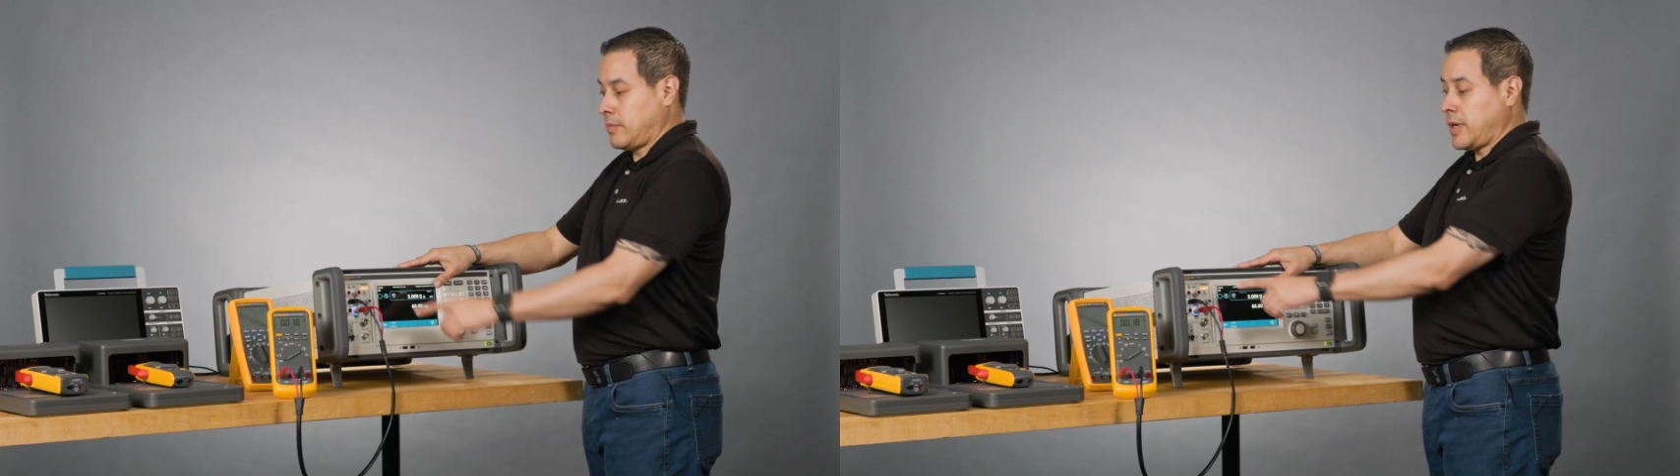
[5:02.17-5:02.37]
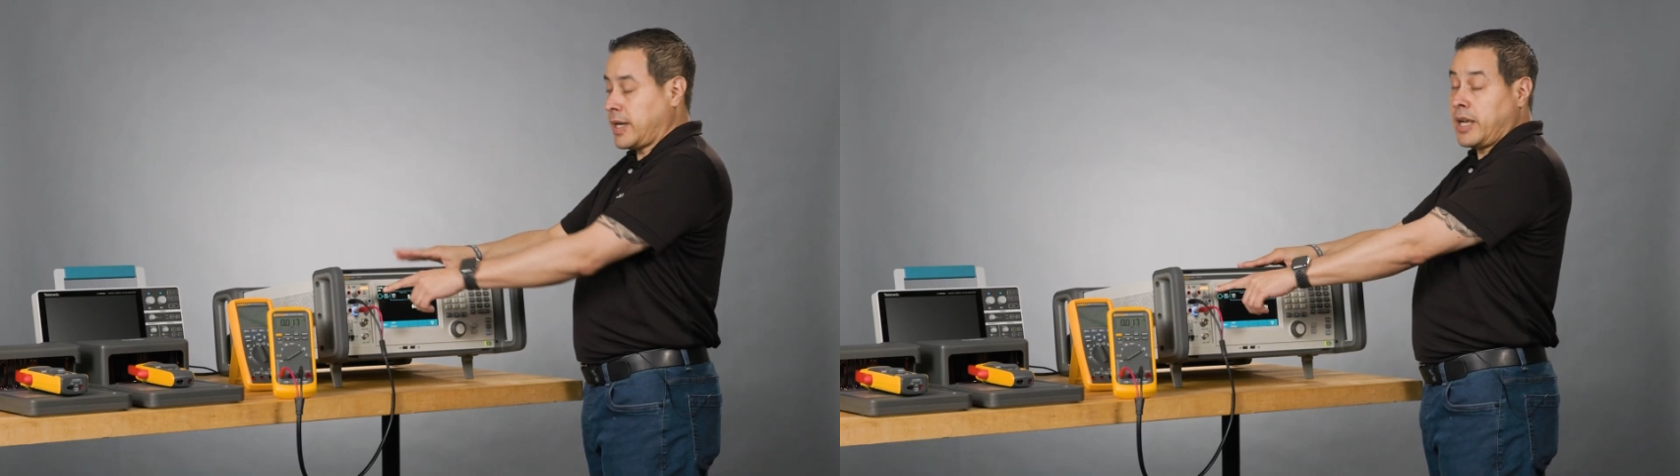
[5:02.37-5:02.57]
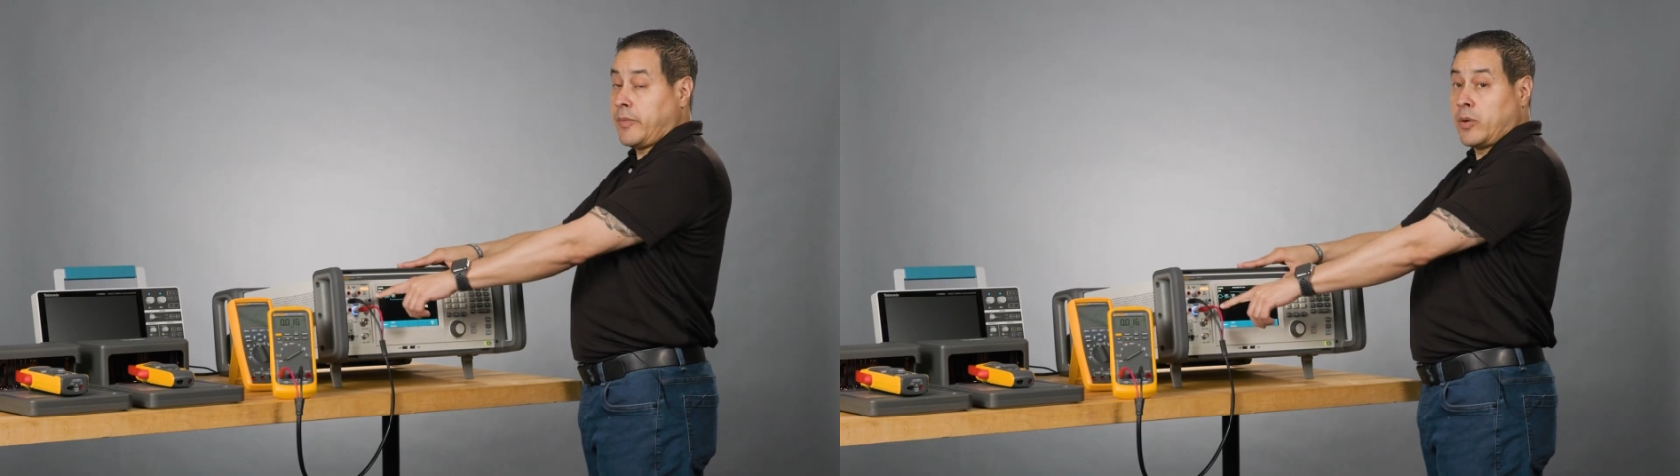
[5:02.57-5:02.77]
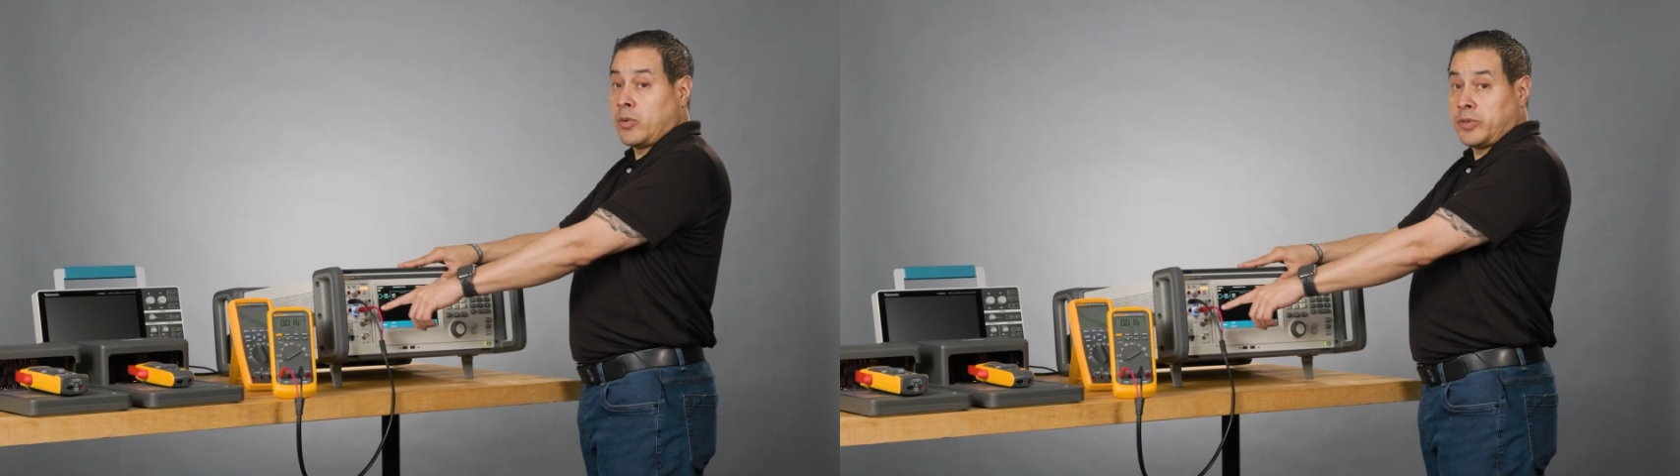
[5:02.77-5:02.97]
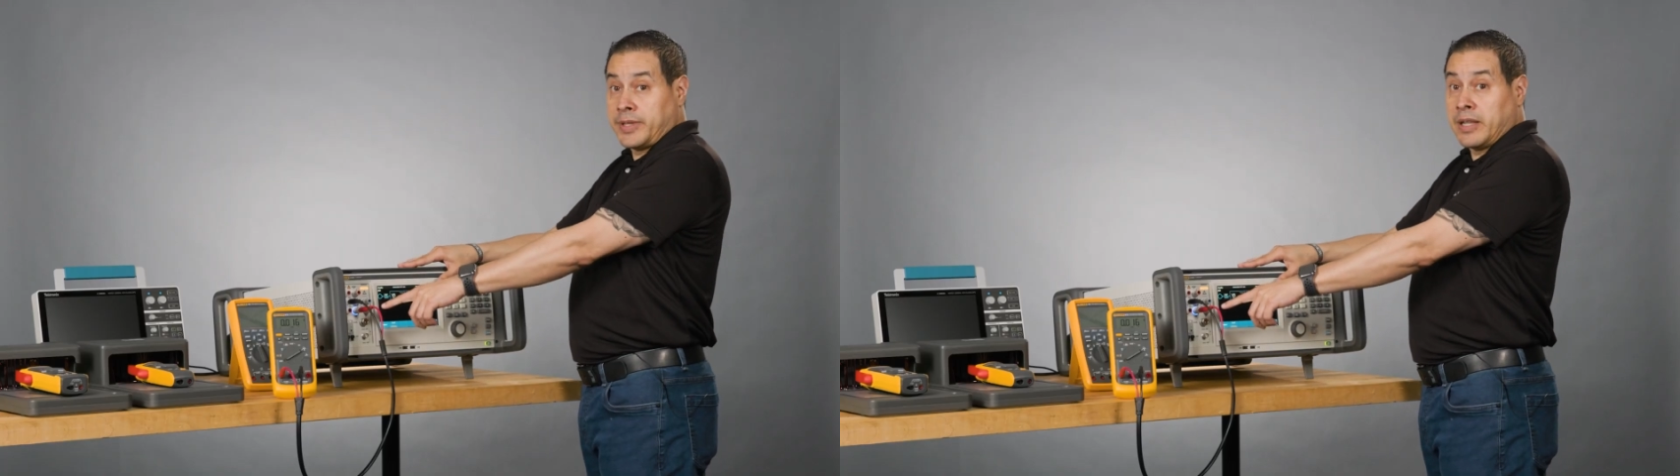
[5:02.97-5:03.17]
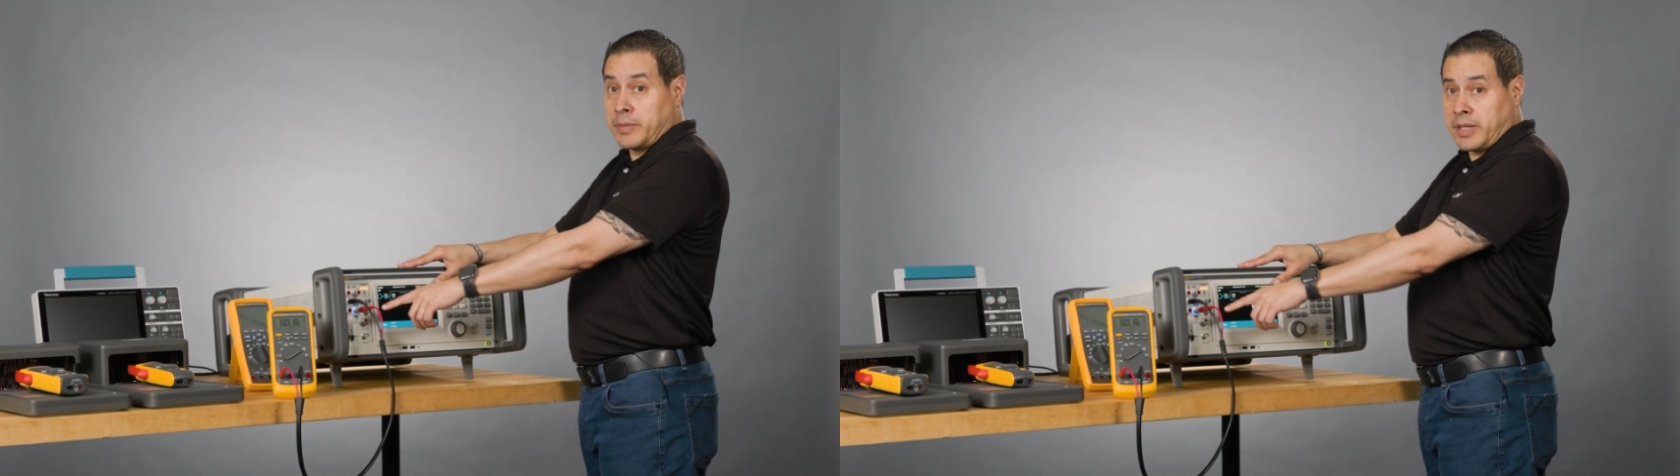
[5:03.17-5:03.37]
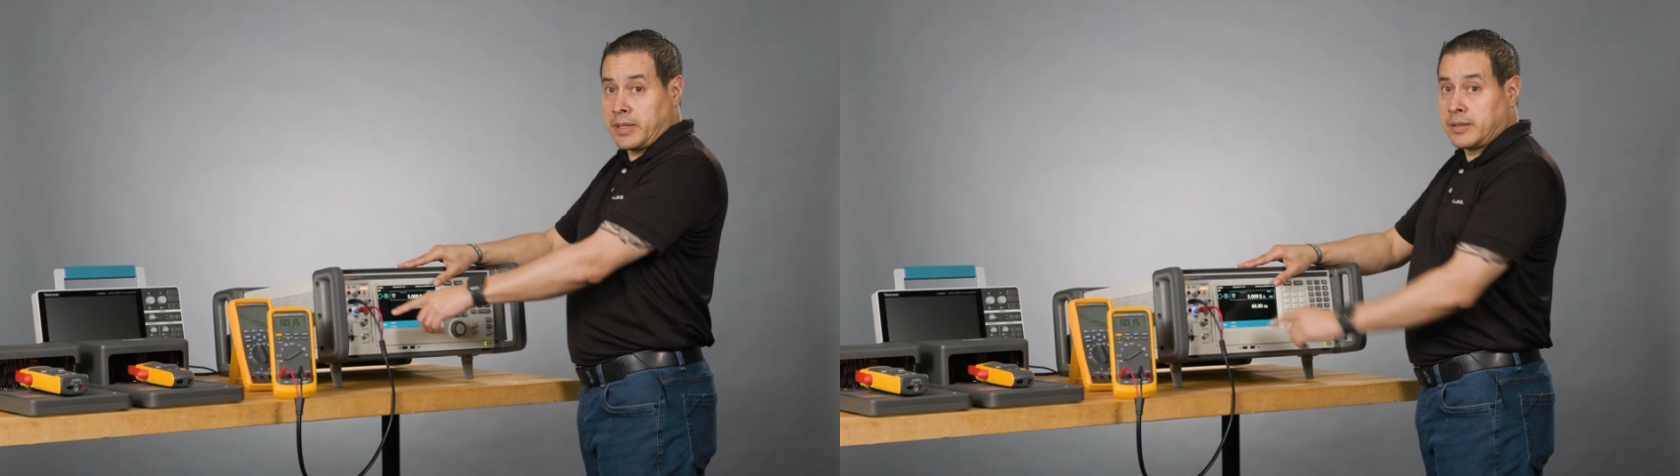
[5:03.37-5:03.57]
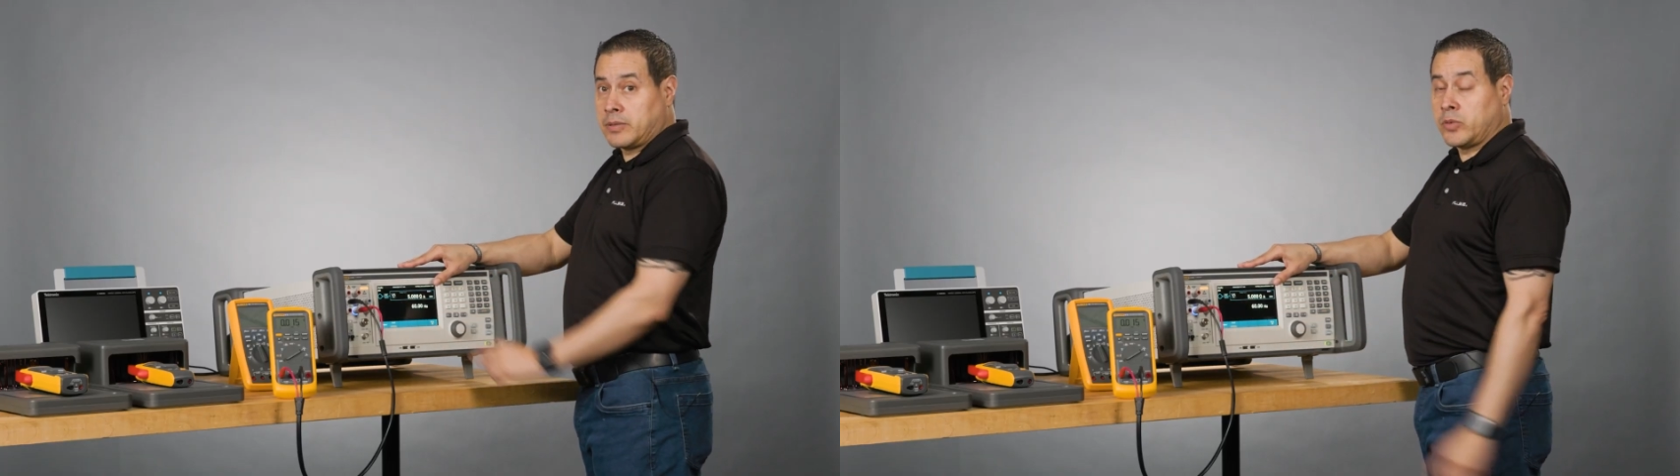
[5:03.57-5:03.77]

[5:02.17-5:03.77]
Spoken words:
my calibrator will tell me